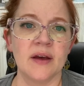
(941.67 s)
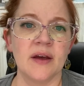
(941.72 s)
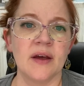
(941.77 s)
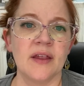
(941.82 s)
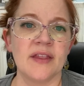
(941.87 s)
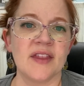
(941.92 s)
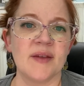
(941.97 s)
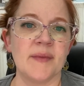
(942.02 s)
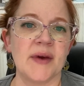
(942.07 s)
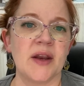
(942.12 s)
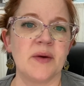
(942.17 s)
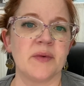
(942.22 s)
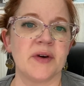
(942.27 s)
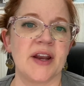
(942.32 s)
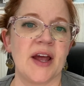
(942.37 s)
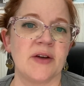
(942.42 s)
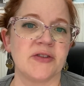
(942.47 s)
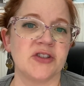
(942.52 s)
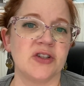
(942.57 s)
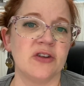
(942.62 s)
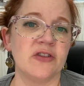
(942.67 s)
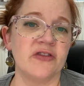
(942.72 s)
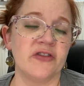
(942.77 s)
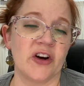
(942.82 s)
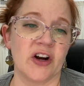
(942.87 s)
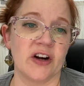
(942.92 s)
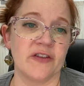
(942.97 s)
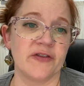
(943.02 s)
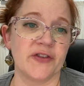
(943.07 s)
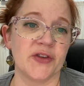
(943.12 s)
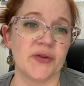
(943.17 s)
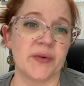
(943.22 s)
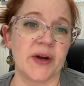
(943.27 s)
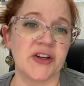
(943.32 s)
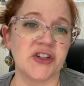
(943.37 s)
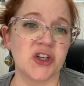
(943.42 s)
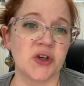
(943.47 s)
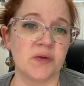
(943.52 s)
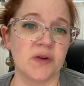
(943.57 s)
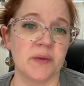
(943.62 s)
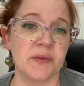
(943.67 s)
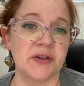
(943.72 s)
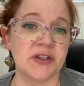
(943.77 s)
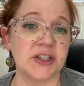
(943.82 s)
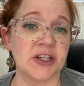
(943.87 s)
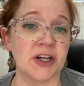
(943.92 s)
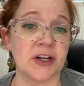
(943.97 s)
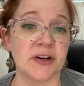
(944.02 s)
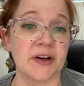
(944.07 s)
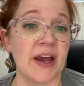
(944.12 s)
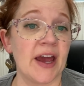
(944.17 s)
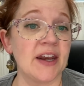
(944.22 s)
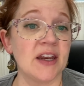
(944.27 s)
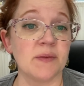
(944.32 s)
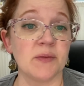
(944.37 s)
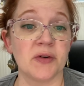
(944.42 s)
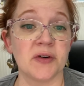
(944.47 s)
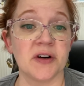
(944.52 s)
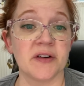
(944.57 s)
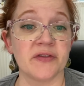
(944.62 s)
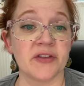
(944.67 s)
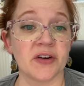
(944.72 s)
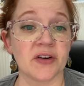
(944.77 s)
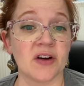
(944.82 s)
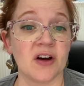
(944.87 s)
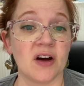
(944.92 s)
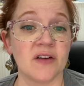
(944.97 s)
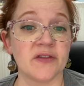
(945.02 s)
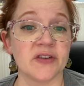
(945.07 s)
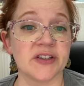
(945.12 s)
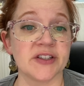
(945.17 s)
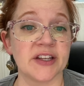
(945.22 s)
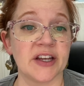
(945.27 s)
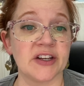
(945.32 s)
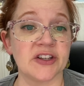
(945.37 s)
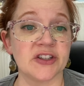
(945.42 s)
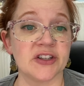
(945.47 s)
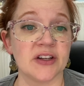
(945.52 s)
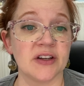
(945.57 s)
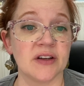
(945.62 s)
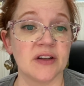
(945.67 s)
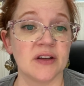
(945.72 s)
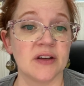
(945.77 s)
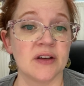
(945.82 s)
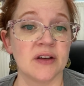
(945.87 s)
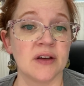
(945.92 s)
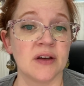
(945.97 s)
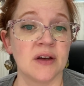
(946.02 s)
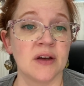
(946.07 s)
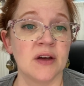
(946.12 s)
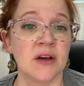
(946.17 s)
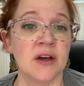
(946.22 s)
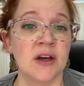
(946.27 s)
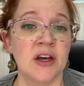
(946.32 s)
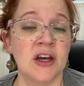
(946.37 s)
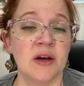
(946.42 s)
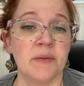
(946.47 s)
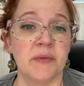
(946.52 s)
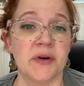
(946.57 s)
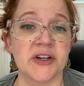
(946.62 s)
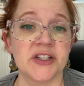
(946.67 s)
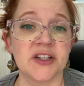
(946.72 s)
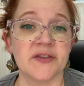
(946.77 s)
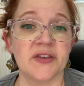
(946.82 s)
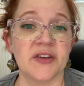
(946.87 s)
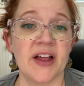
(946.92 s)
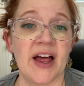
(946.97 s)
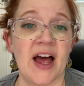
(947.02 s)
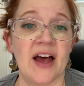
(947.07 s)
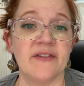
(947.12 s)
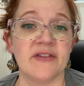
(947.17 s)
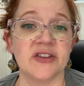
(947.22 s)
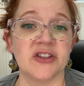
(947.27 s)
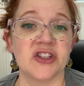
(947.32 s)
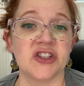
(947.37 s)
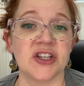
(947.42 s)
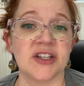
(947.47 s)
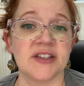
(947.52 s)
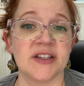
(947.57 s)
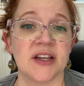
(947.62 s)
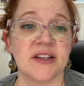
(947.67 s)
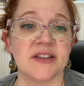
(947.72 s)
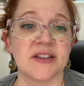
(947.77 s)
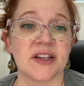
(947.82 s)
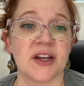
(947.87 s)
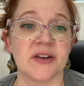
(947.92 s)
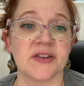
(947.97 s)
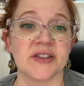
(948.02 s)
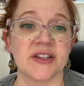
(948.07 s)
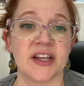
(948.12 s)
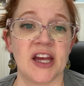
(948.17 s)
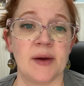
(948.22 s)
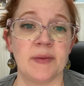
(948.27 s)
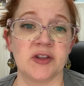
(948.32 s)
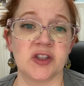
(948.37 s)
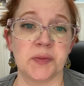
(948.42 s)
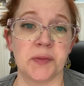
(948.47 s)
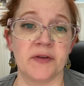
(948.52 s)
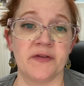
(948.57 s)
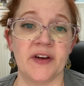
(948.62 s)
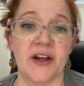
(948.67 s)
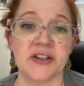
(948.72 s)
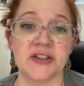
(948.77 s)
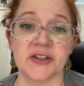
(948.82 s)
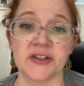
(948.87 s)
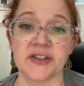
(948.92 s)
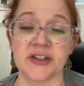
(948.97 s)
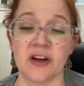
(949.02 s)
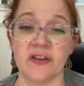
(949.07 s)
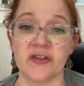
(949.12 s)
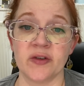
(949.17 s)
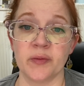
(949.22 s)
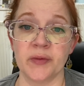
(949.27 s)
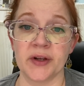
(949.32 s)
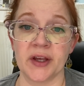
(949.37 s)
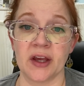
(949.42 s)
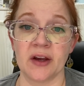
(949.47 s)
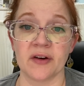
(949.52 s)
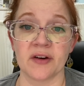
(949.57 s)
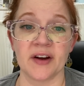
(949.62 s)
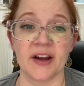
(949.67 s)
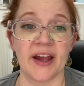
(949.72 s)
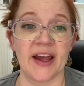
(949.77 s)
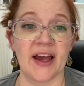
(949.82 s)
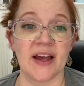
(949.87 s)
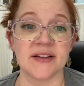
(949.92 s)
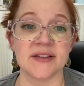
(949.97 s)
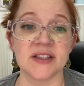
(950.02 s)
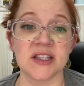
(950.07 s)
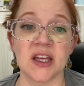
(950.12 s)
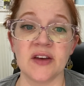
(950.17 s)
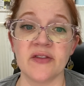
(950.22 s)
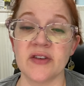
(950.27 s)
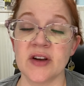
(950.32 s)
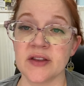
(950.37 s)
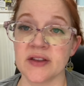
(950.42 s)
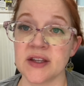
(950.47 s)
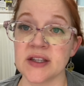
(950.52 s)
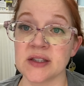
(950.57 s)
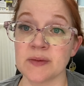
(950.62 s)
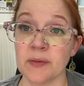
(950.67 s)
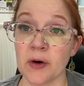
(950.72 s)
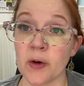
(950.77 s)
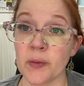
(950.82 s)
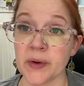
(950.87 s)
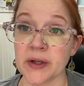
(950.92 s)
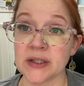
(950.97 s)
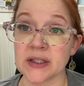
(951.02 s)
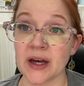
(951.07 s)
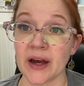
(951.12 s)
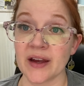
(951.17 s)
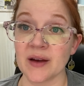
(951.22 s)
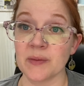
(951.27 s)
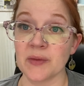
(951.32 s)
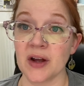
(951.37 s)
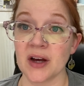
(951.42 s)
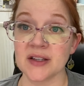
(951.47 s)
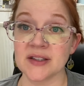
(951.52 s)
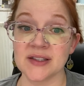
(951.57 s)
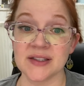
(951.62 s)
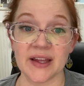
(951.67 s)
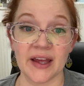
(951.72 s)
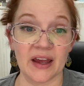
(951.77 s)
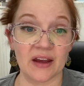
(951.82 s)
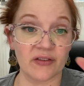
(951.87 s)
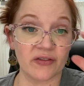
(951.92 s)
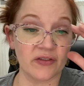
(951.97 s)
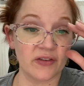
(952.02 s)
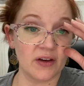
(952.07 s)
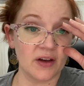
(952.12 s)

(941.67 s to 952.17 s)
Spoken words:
The men were now too far for the wretched woman to hear any more of their conversation. "Merciful heavens," she said, scarcely able to prevent herself from wringing her hands. "Even at this moment I am not safe."